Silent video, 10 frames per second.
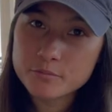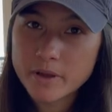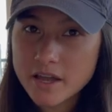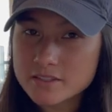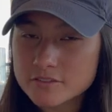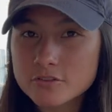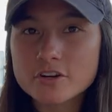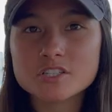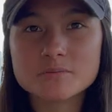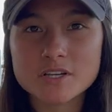bags, of
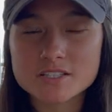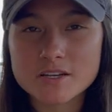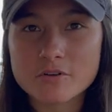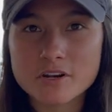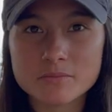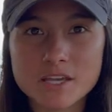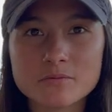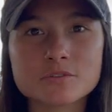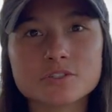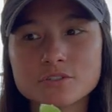course, because I want to be
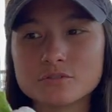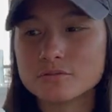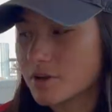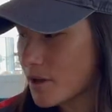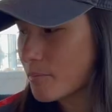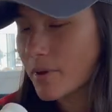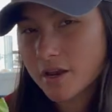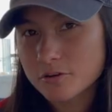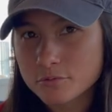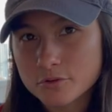able to
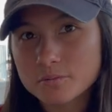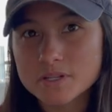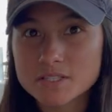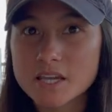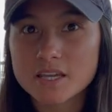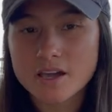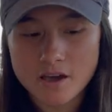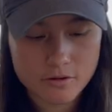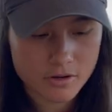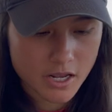bag her poop and take it
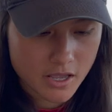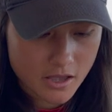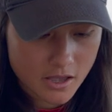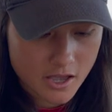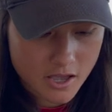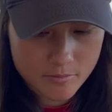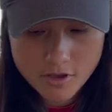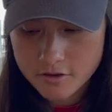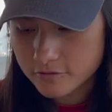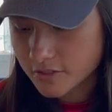out
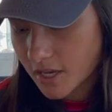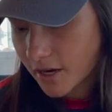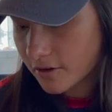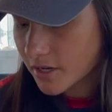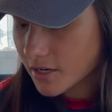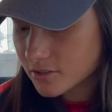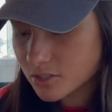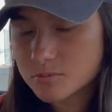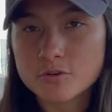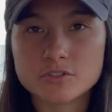of the area and
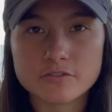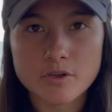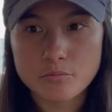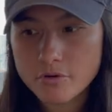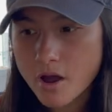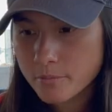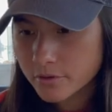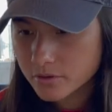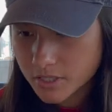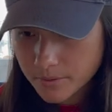dispose of it
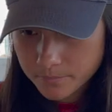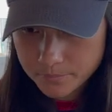properly.